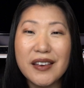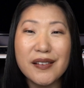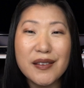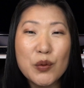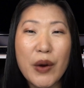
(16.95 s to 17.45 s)

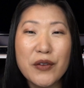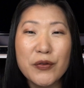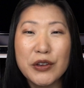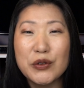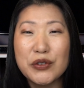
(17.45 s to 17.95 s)
easy way
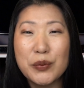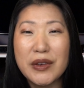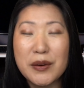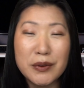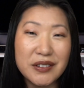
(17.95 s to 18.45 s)
for you to
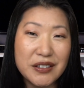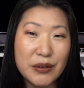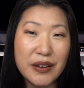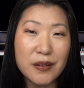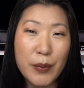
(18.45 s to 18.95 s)
be able to
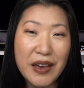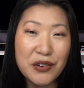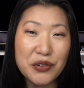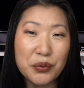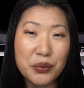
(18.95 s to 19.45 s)

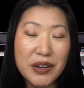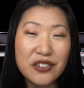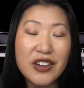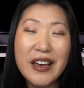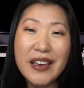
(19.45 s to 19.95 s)
expand your reach